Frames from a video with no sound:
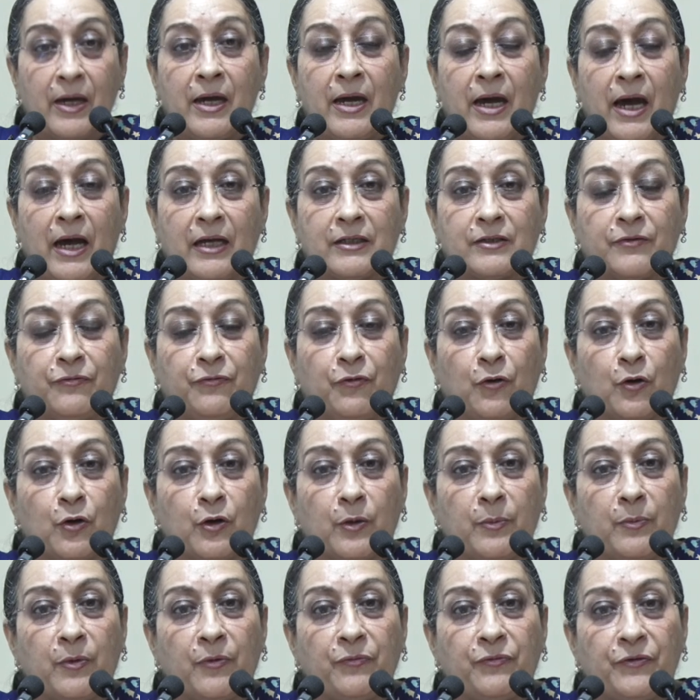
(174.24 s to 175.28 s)
As a
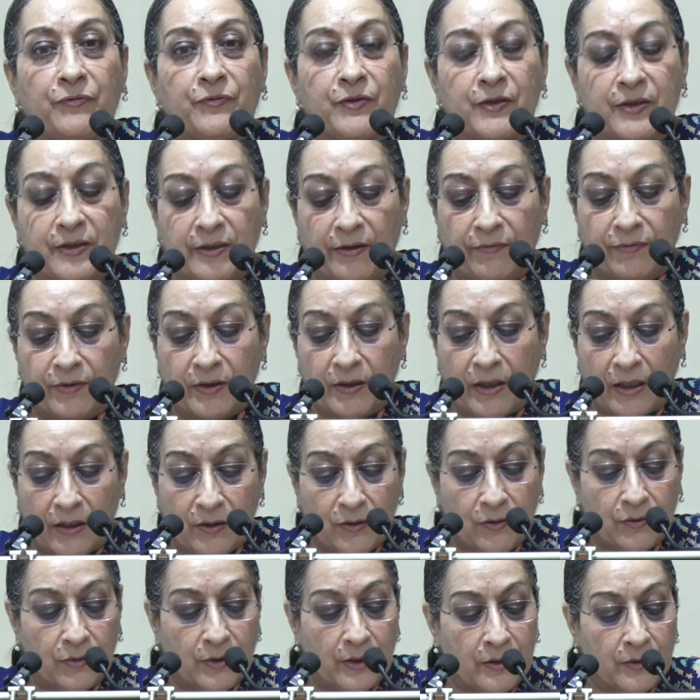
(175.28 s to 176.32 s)
forum of 57
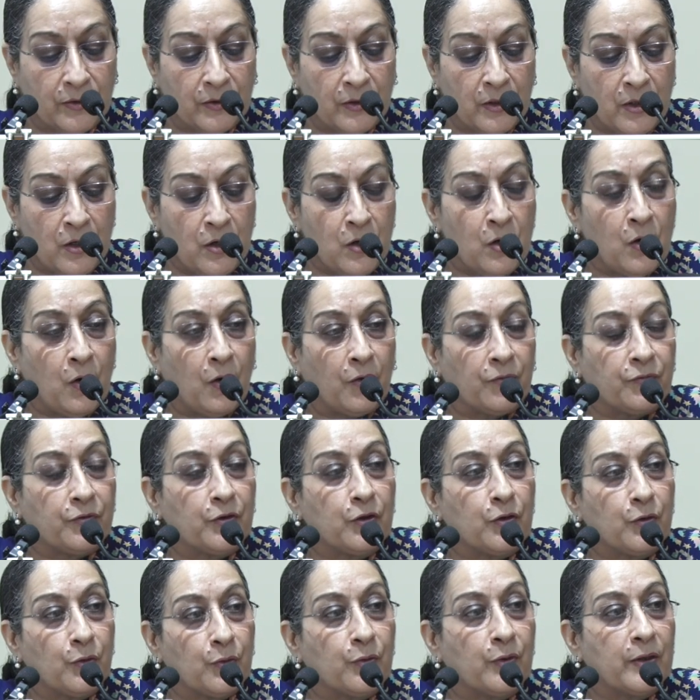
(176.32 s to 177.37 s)
countries of the
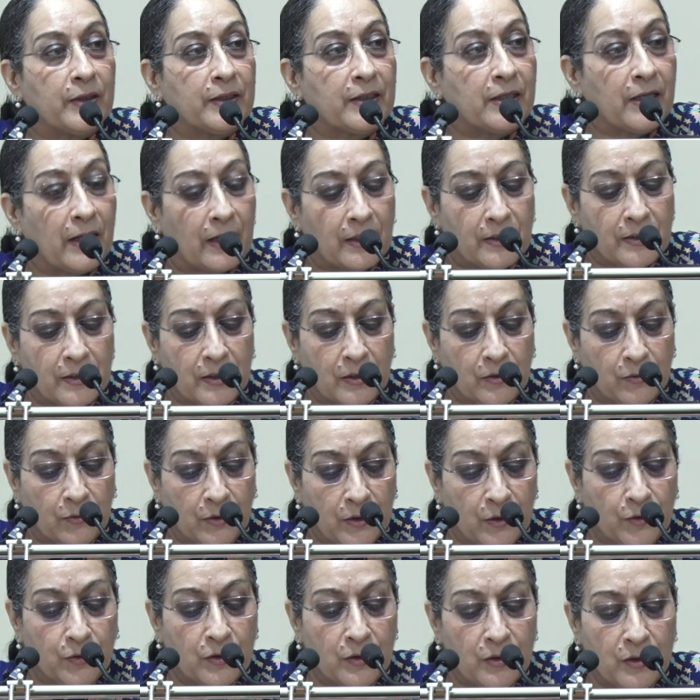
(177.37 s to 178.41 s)
Euro-Atlantic
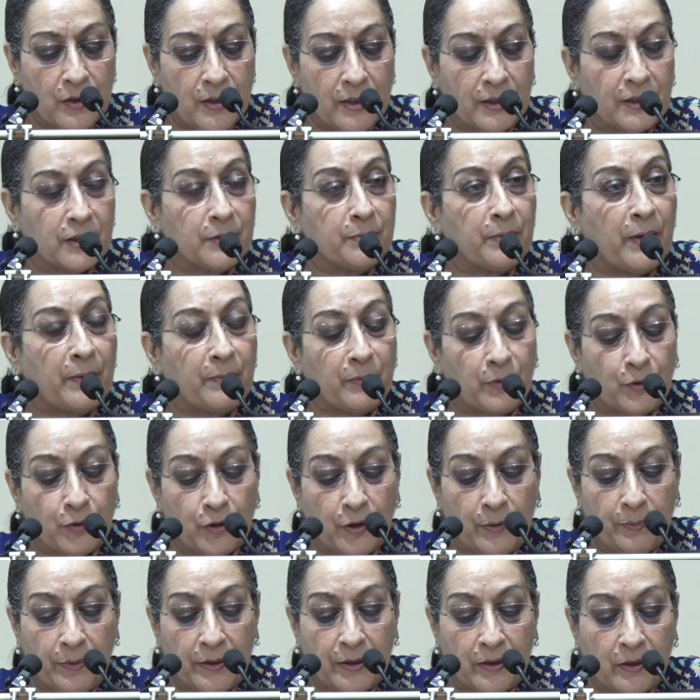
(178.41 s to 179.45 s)
region, its
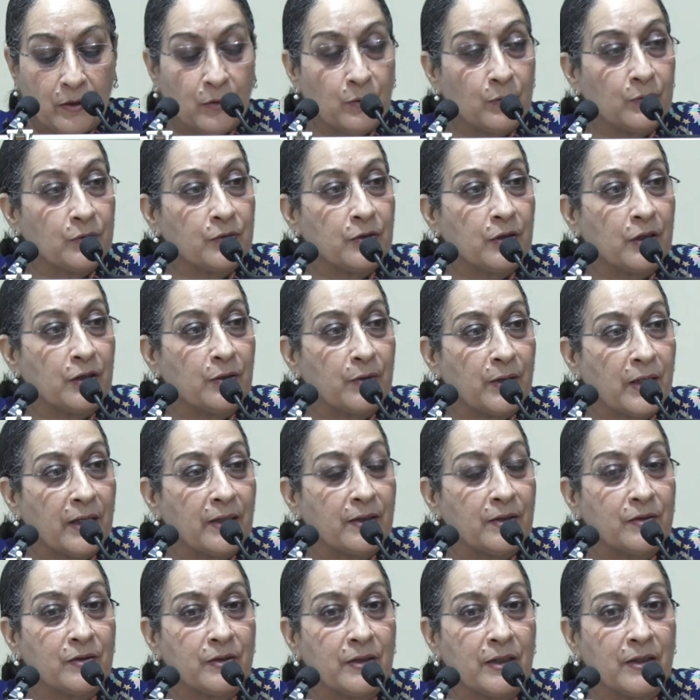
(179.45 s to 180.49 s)
membership includes the
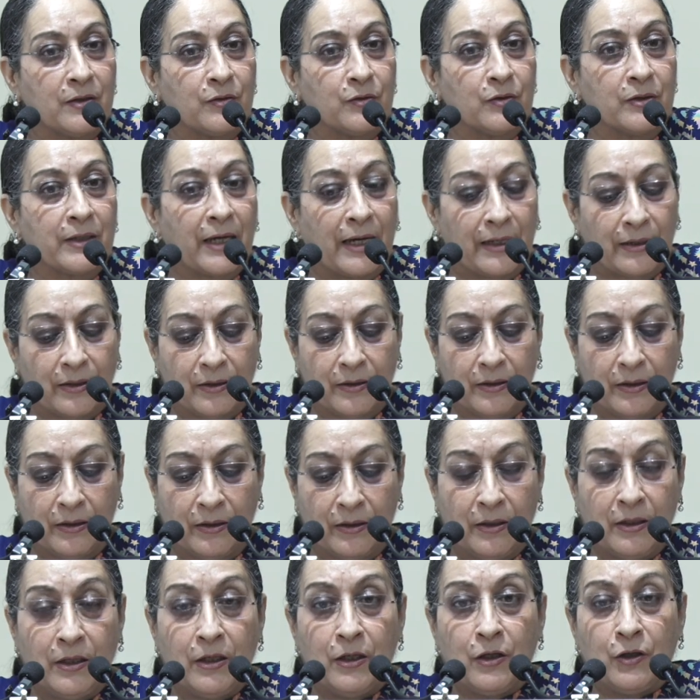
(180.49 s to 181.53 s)
United States, Canada,
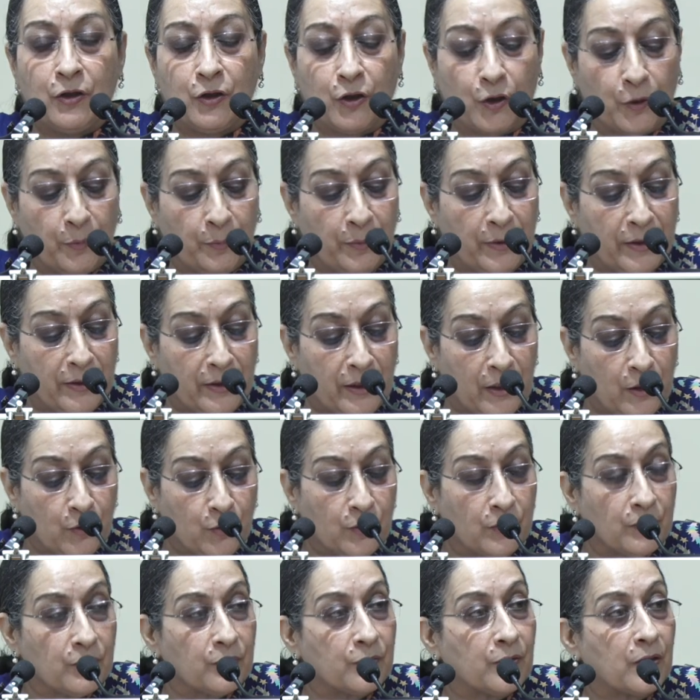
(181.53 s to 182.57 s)
European
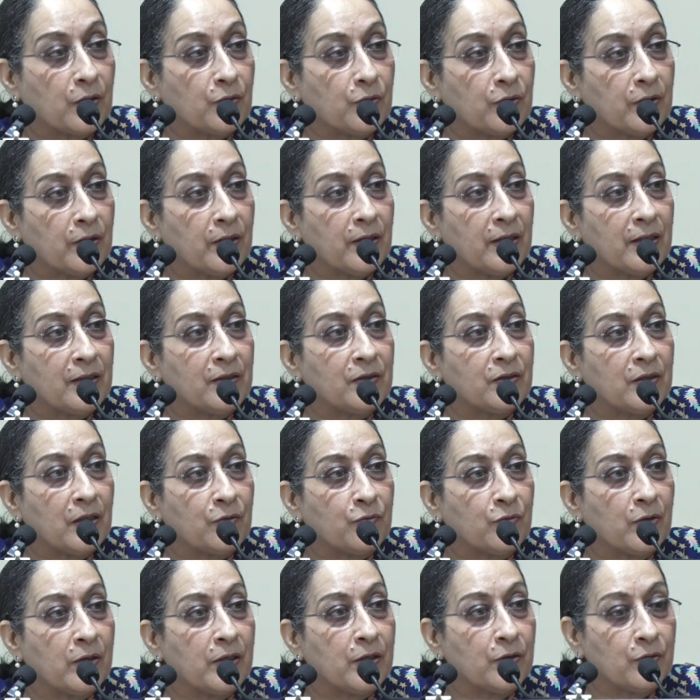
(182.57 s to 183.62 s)
nations, Russia, and
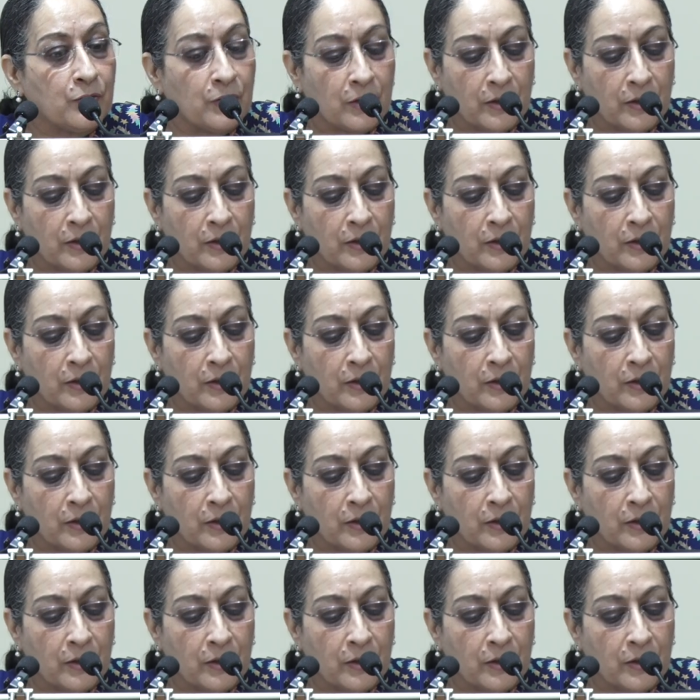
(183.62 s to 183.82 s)
Central Asian